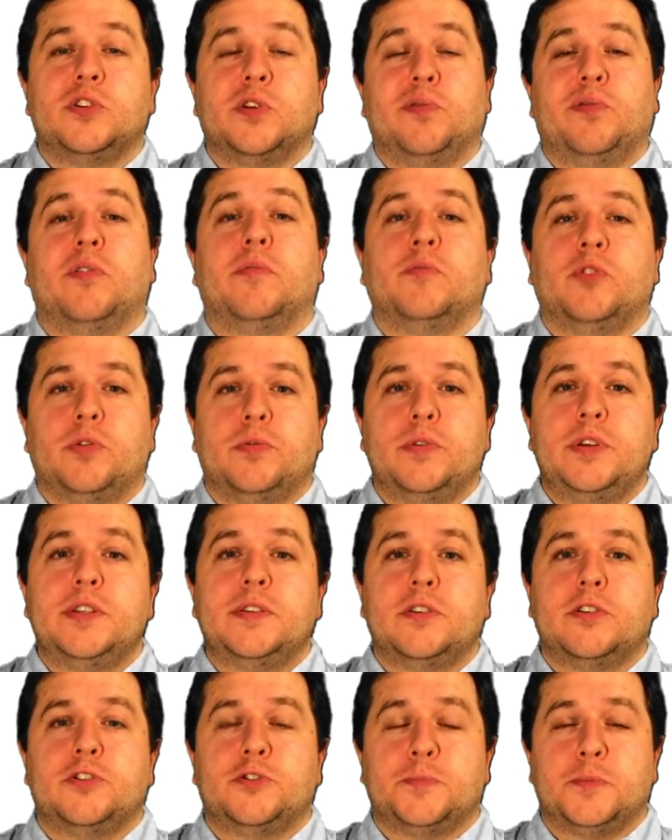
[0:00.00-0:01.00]
From the
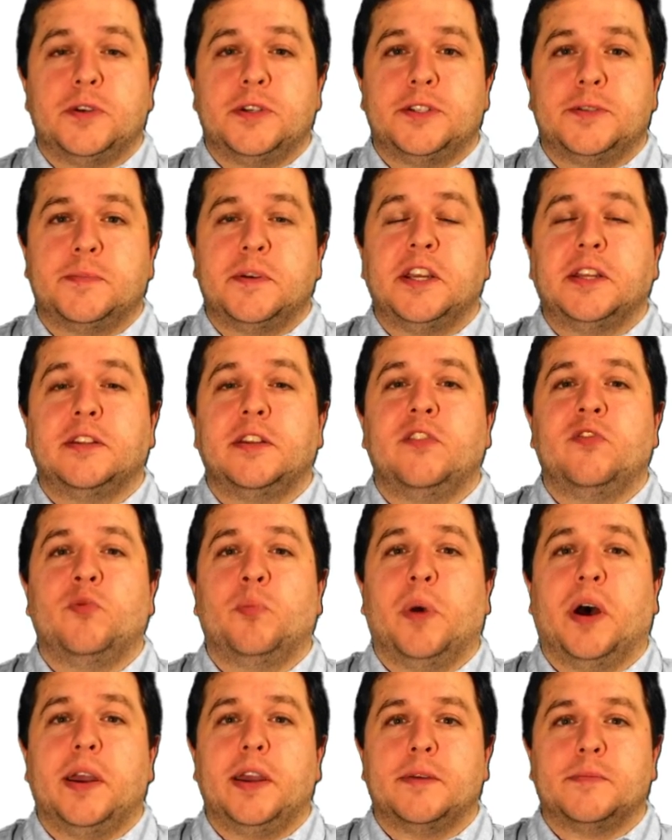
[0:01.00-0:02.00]
research perspective,
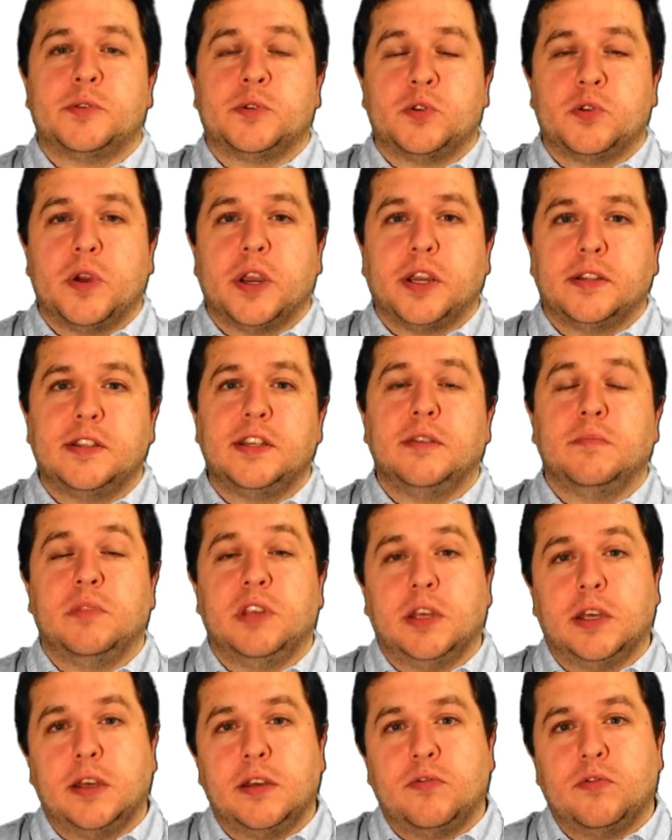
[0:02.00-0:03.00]
by abstracting
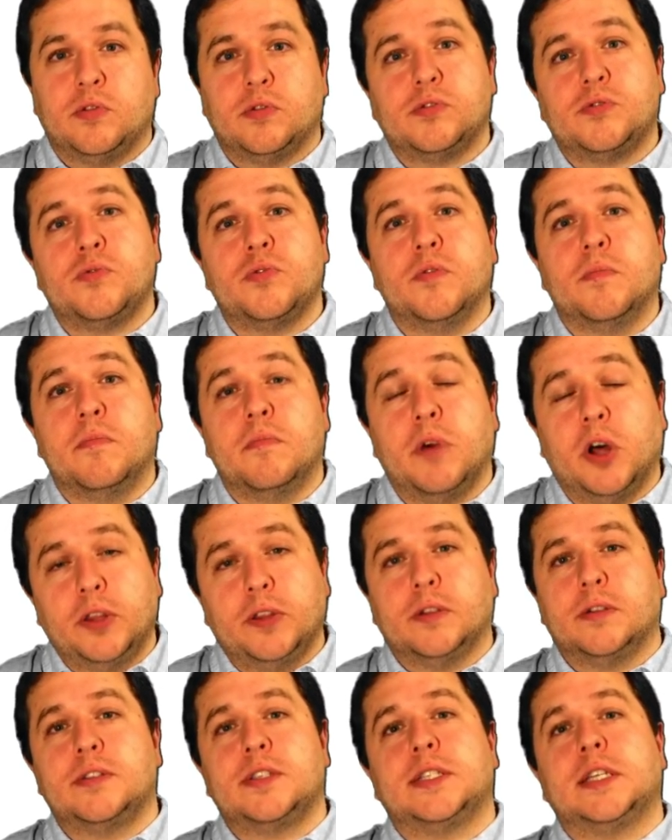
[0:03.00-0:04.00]
behavior through
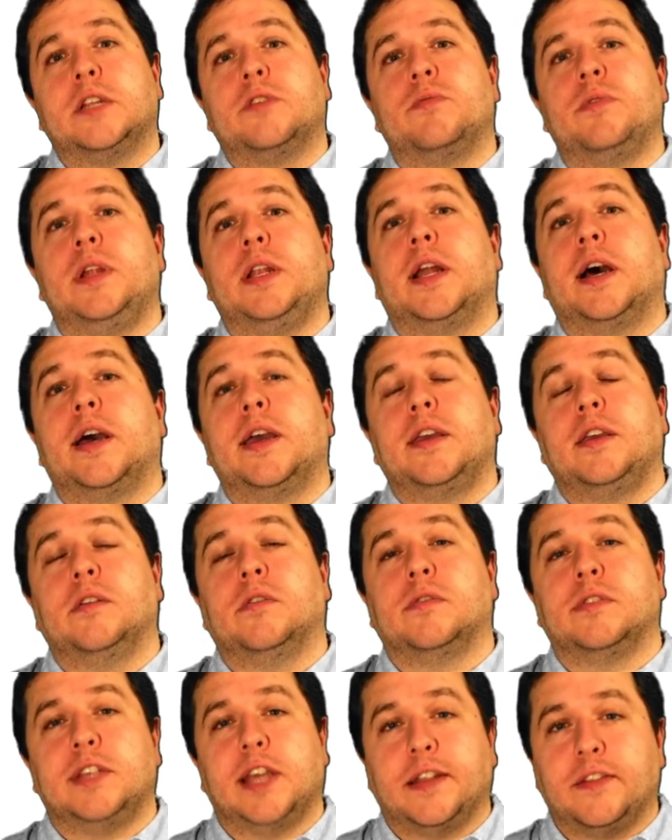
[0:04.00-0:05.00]
models and relying
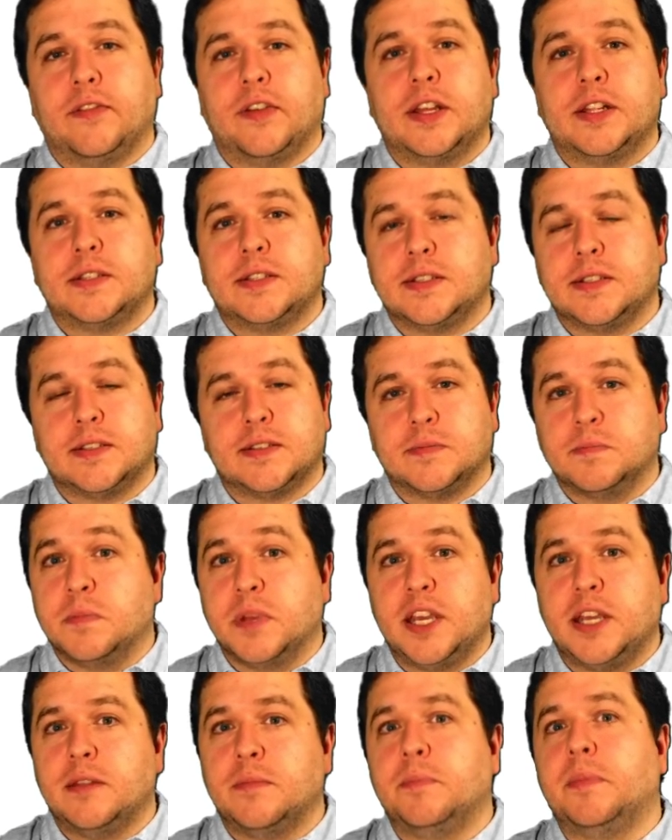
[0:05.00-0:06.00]
on the advances
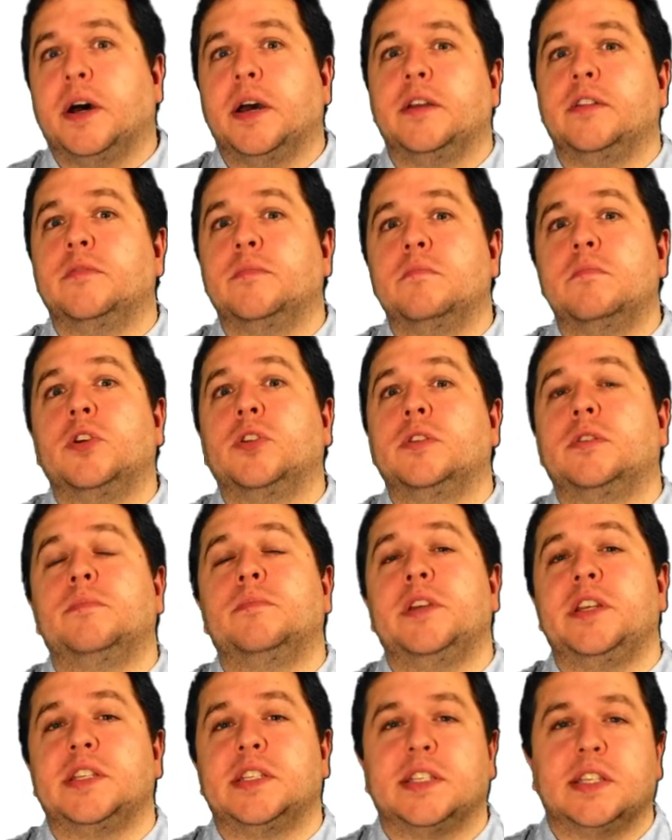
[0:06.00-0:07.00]
made by the
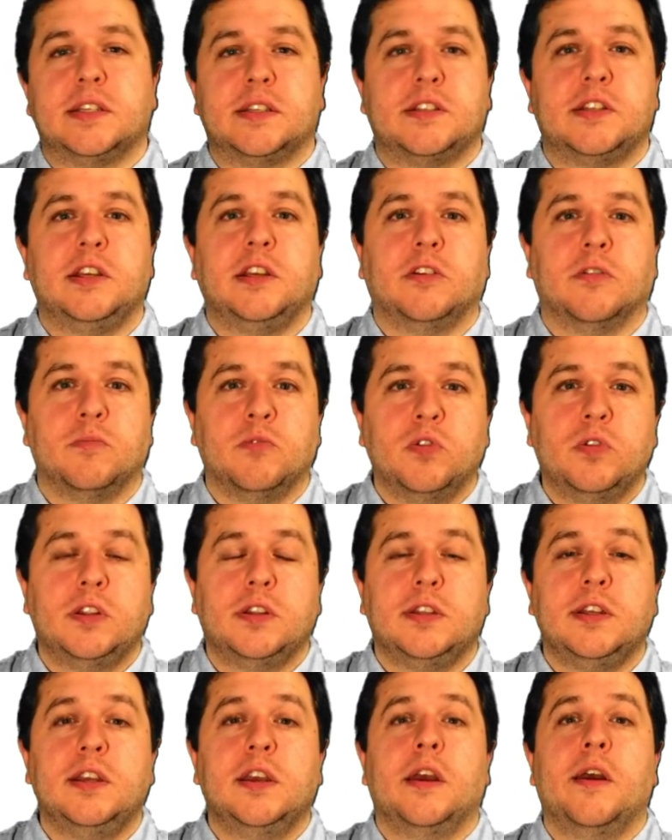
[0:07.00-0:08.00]
model-based testing
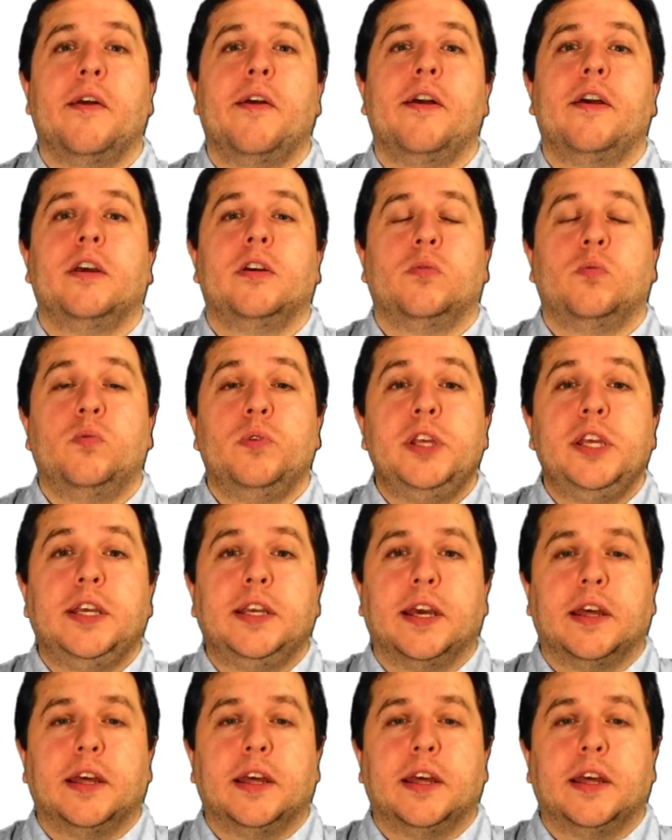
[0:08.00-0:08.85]
community, we can